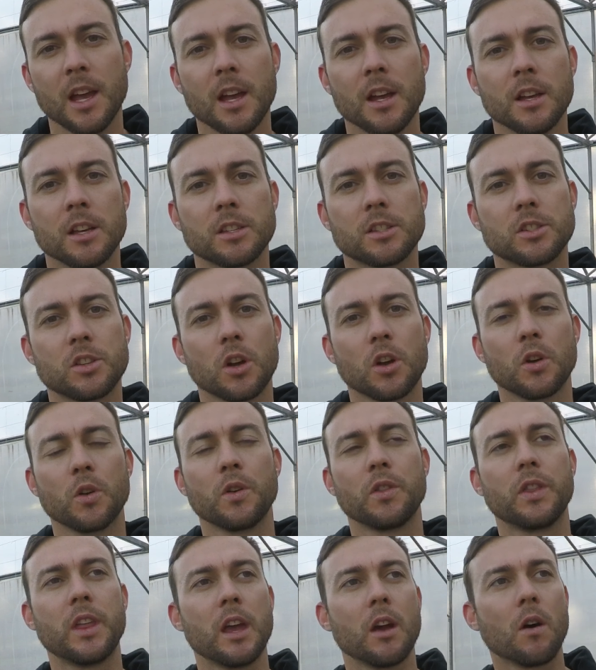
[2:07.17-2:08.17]
So
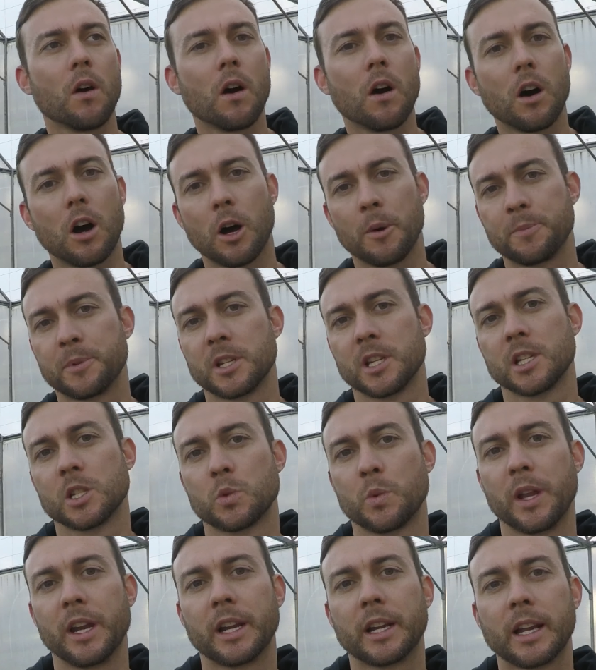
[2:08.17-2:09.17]
there are options
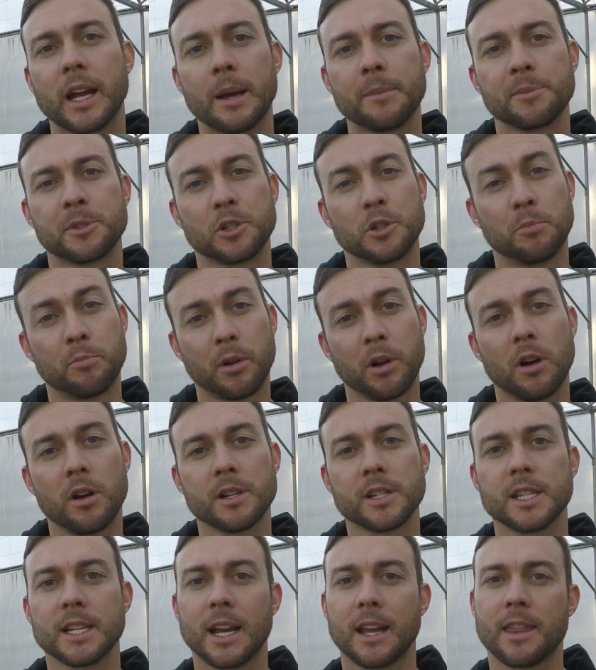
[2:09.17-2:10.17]
when it comes to
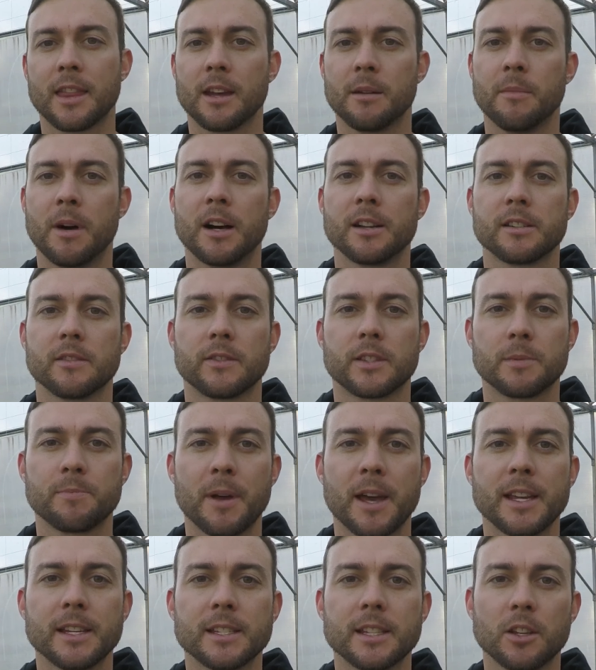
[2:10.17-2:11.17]
planting and the amount of
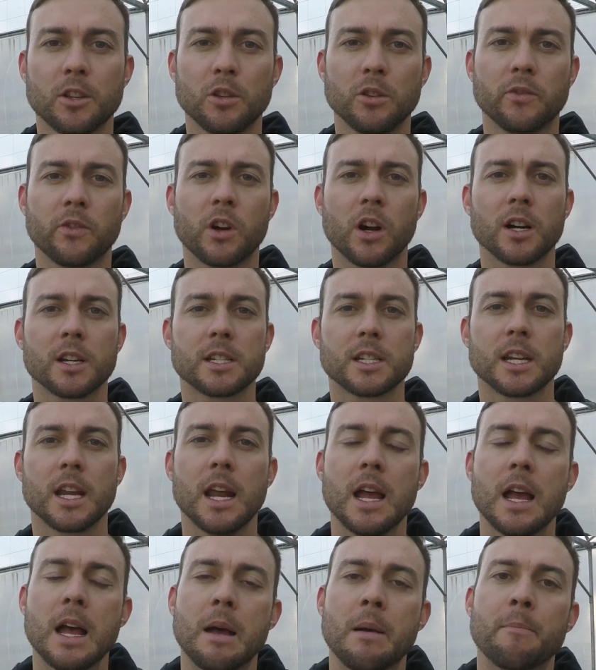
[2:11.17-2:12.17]
space that you've got,
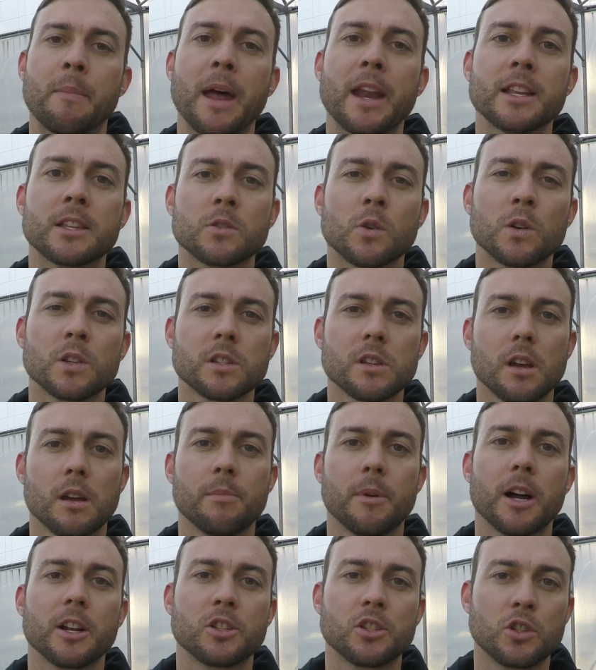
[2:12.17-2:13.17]
but it's also
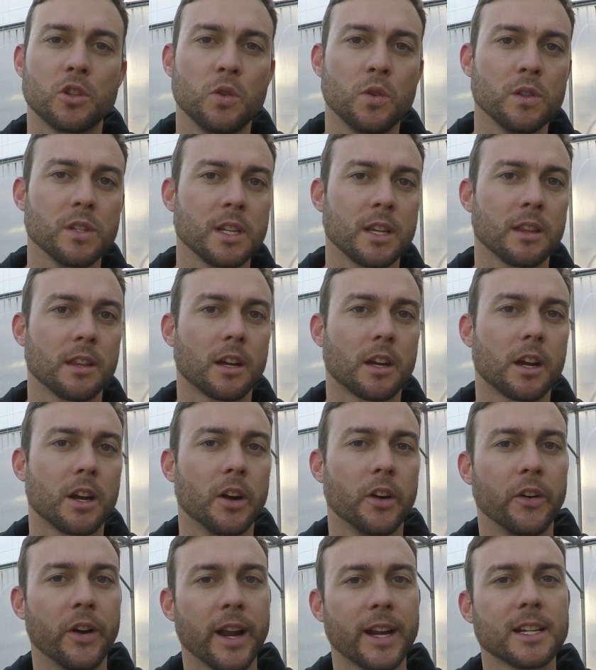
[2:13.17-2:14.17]
about choosing the
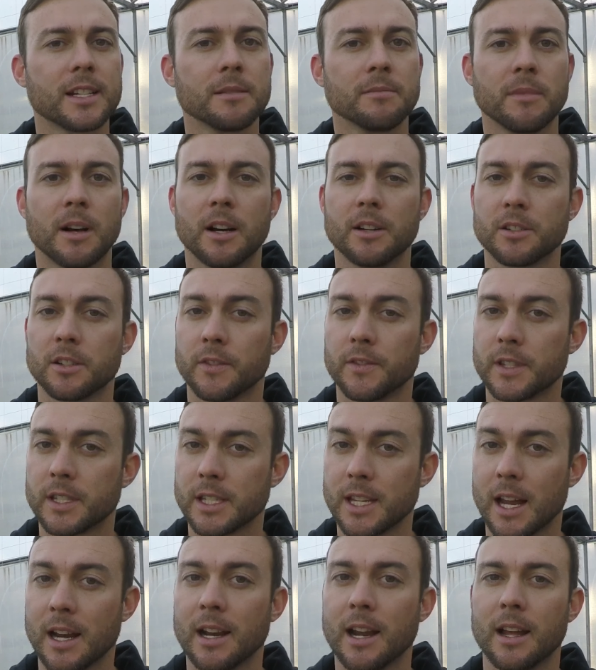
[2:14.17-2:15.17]
correct amount of
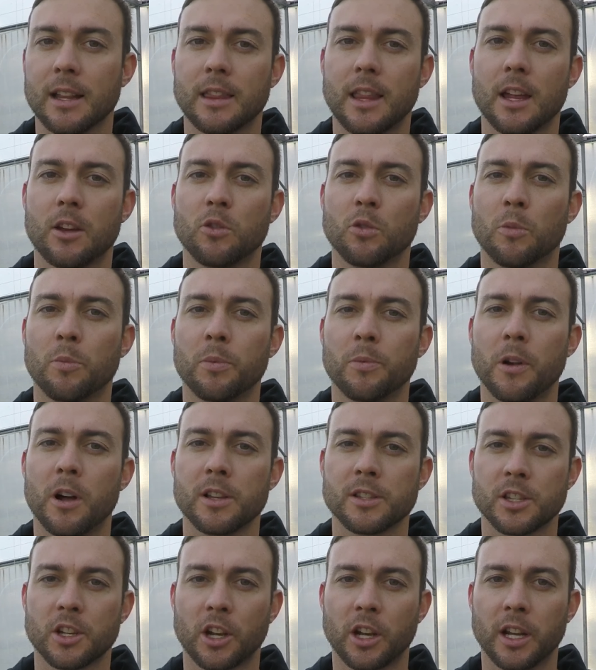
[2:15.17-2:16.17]
sunlight that your
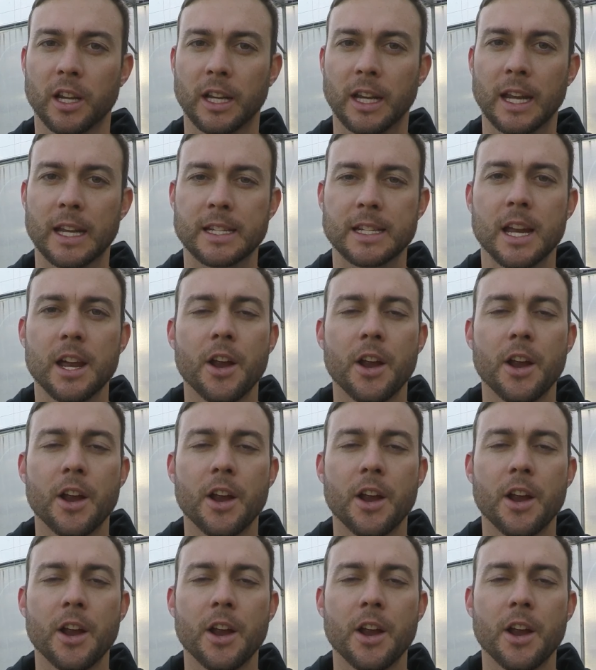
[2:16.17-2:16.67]
plants are going to get.